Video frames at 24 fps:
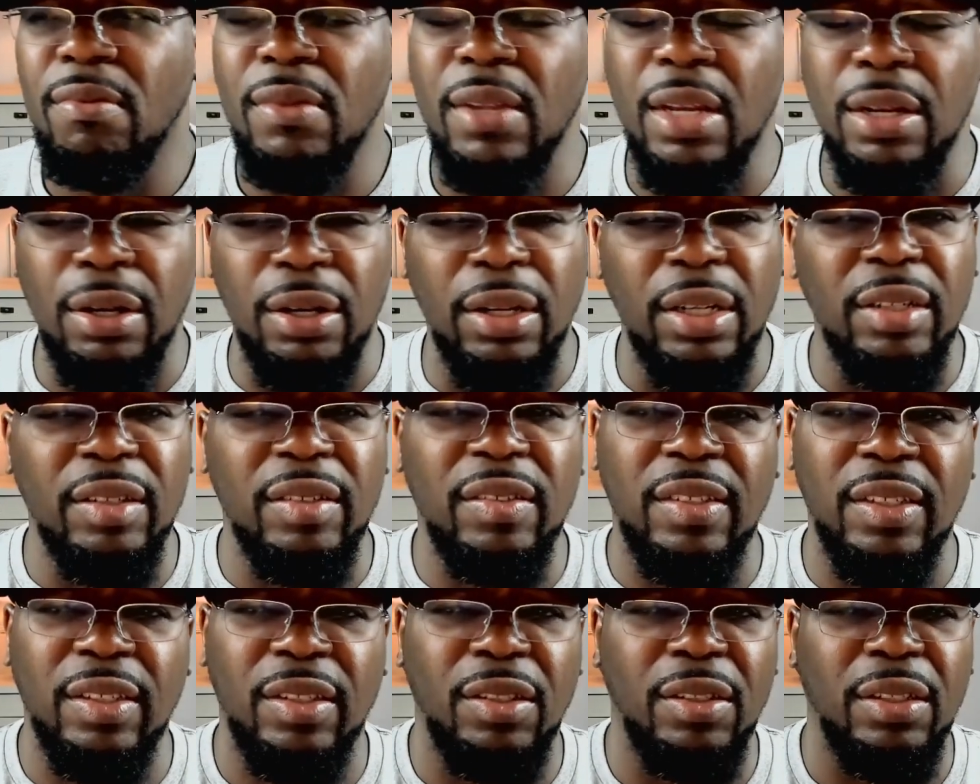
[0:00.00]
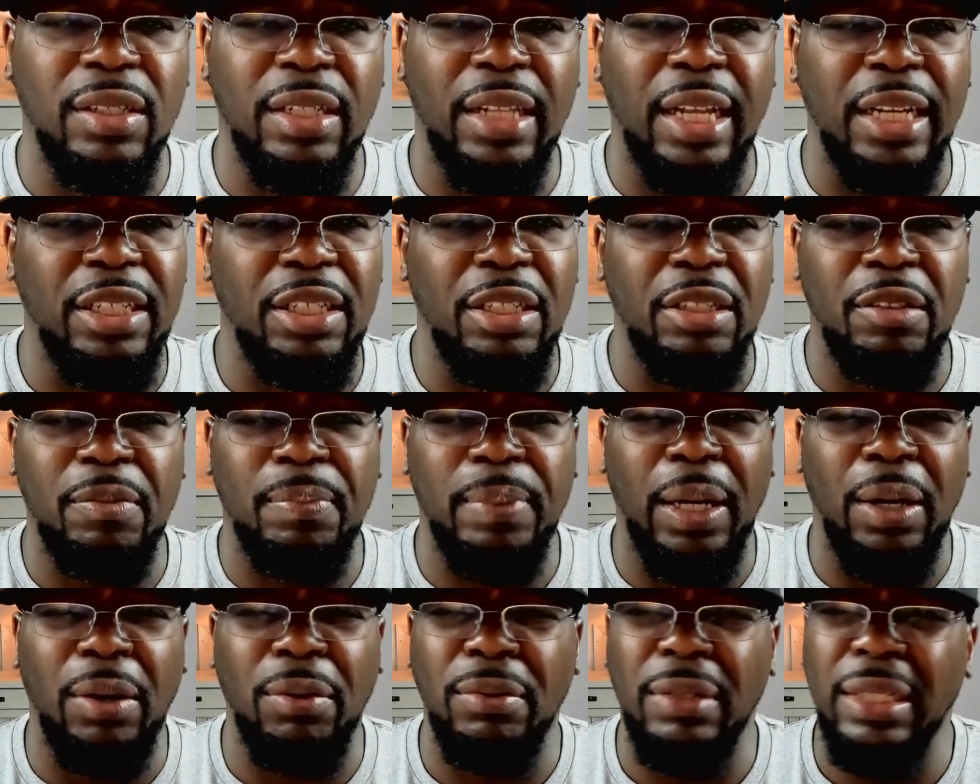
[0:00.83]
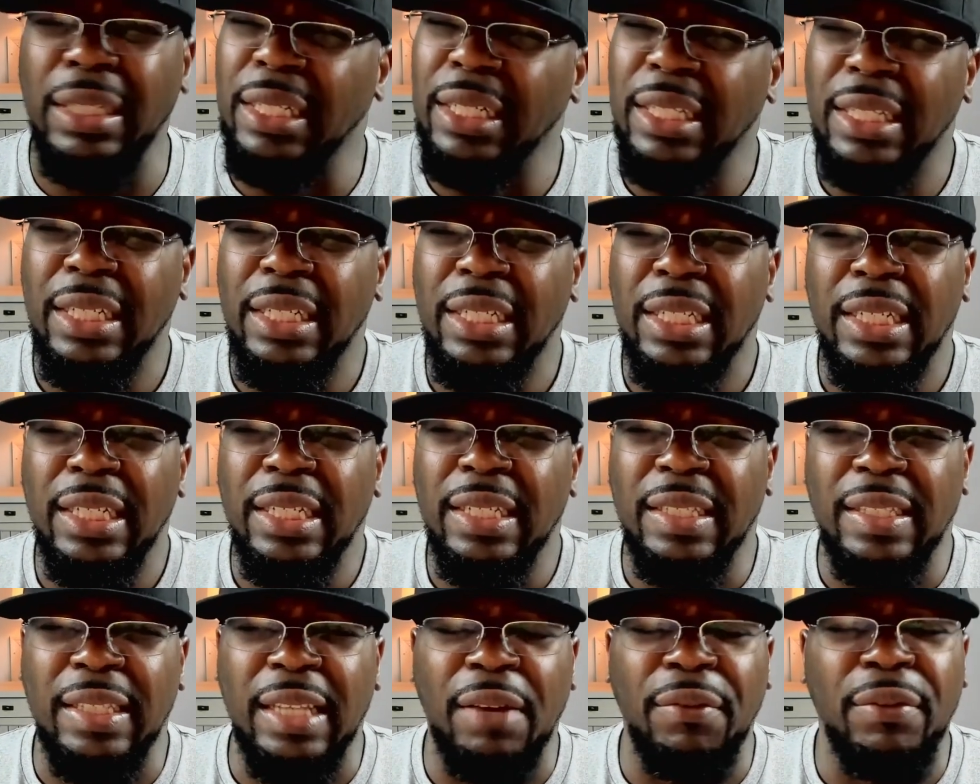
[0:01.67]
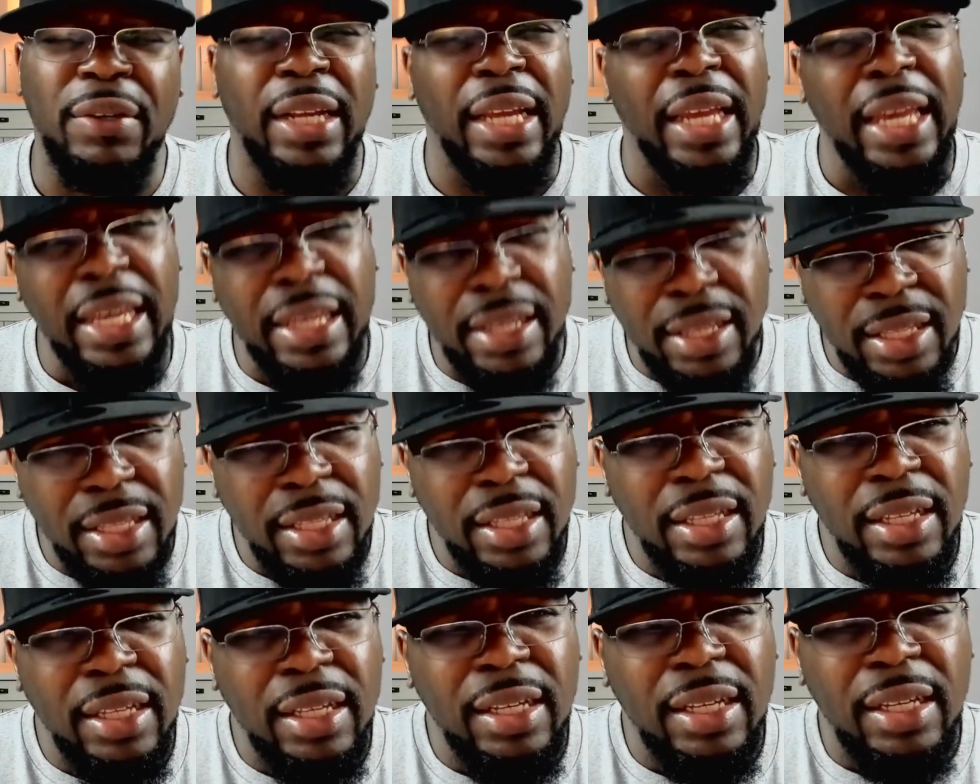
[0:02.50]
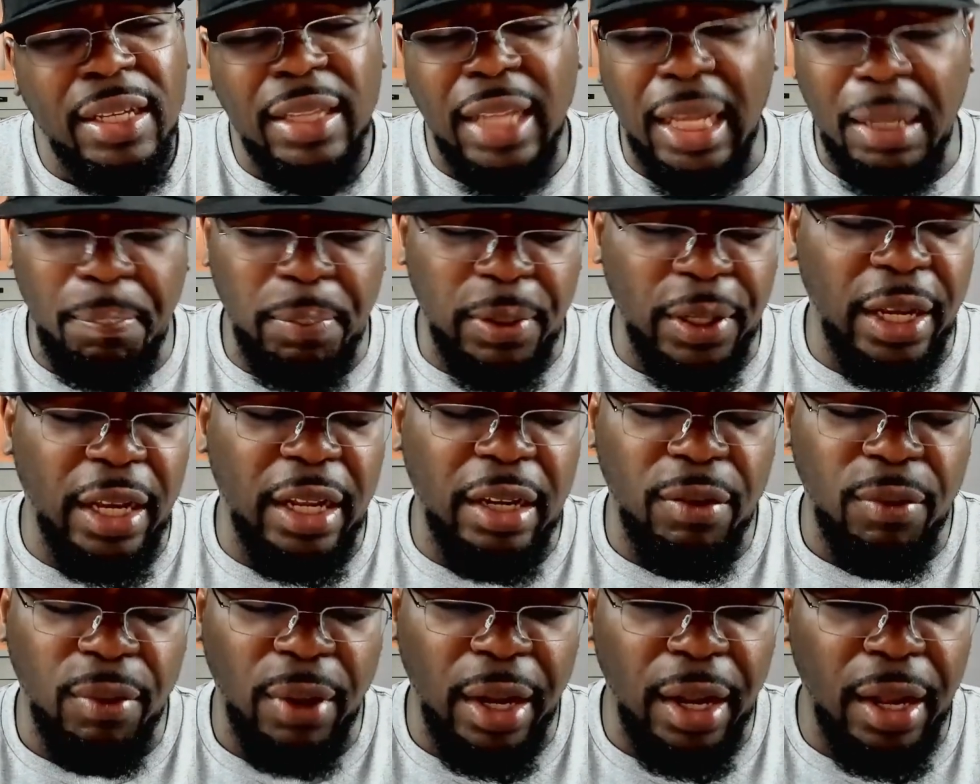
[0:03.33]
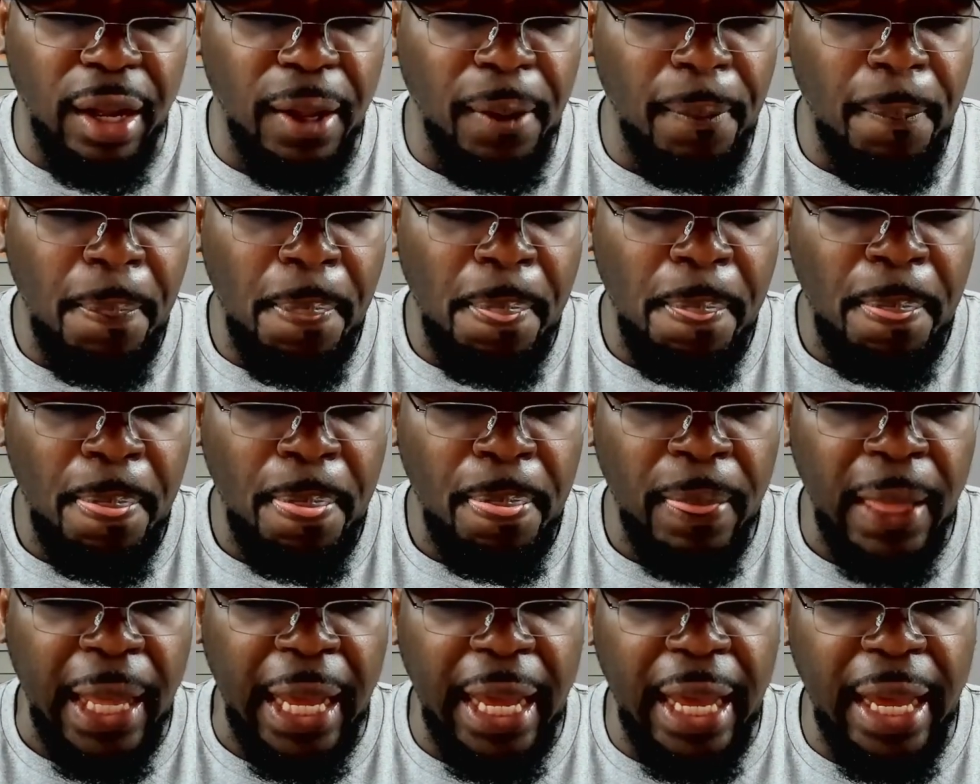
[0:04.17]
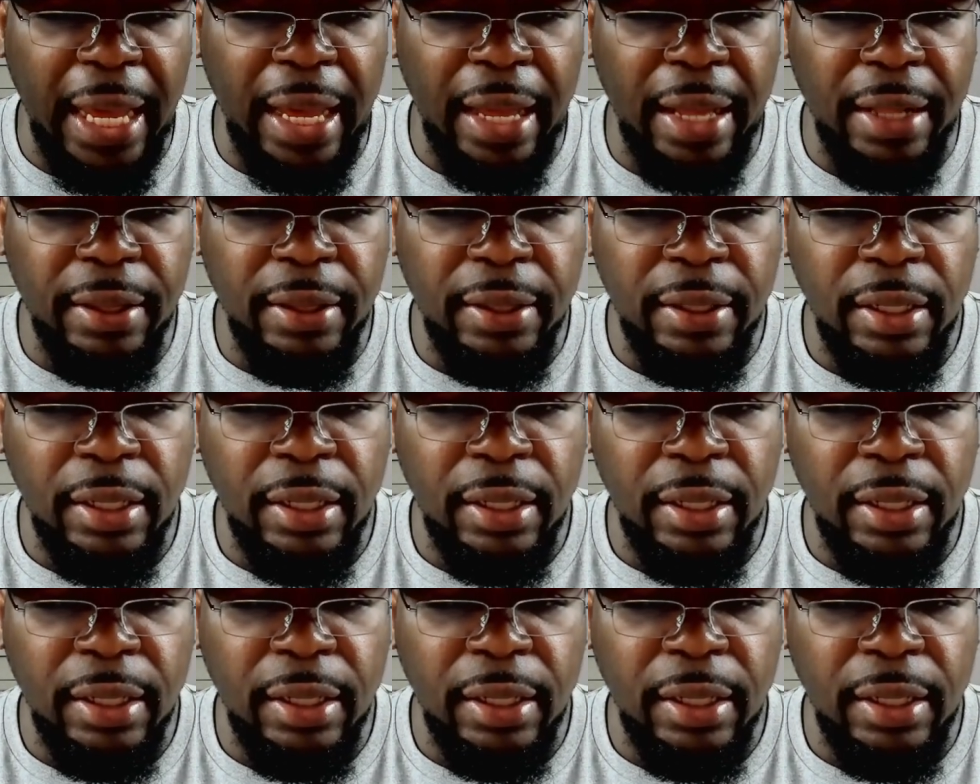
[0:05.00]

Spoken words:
And the little sister looked like she's about 7 or 8. They playing around, and